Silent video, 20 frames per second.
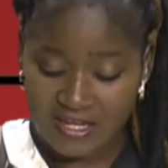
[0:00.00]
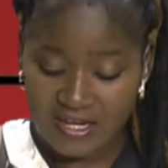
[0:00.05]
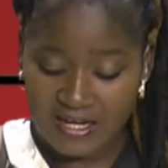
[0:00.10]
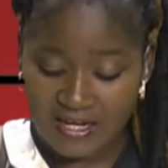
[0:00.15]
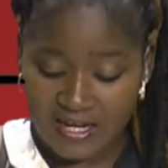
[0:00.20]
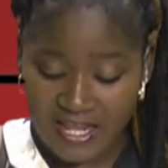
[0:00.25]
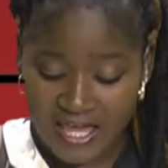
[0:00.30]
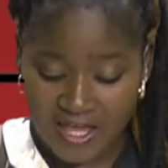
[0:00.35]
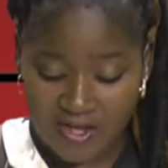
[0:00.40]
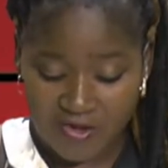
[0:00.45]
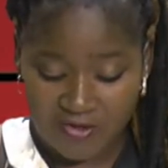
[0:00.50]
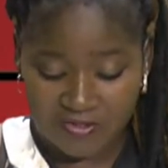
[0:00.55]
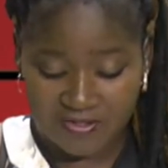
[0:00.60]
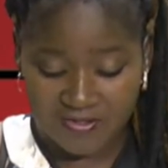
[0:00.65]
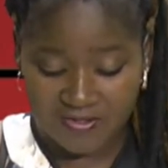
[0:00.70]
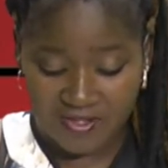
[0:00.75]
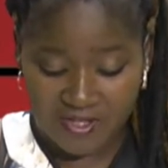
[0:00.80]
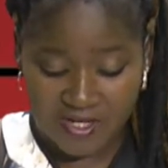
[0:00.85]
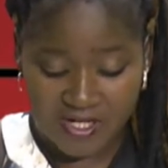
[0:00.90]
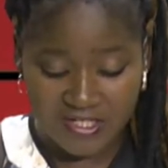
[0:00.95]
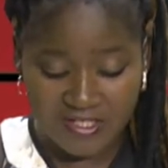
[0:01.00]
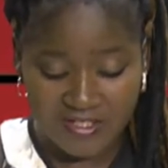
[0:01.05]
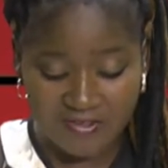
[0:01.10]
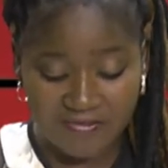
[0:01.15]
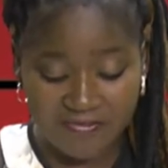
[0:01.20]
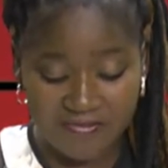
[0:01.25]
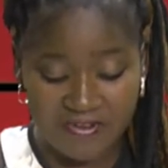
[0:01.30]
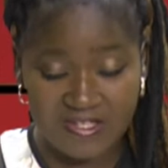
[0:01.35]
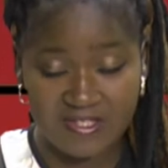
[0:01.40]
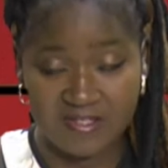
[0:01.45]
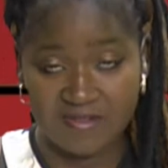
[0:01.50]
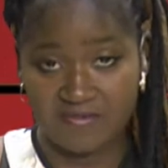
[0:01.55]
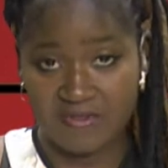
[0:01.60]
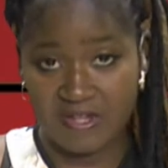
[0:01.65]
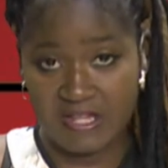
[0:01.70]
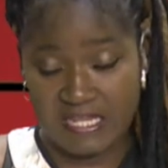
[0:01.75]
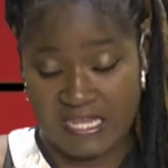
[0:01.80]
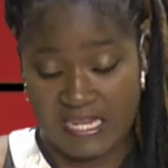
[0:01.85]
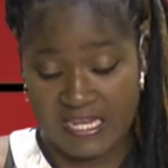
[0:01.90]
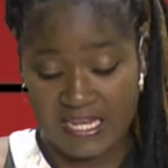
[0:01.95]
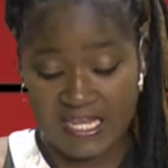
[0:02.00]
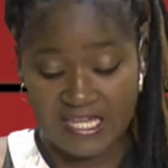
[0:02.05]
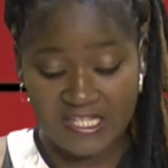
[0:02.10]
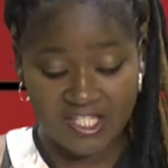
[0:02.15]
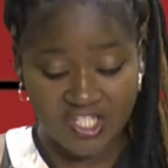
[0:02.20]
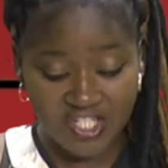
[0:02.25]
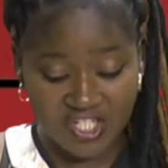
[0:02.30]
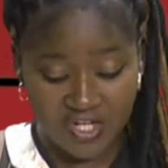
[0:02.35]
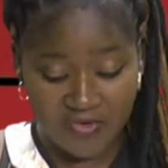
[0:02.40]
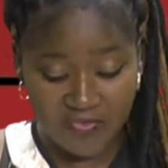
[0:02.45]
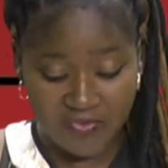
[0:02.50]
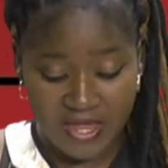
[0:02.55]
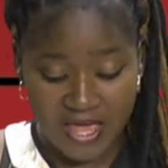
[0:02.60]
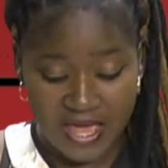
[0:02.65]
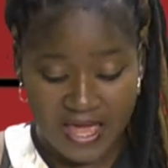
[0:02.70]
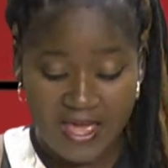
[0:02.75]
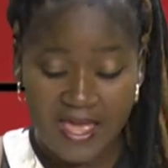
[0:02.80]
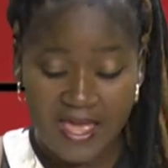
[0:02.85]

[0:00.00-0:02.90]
Lagos Theatre Festival in Nigeria,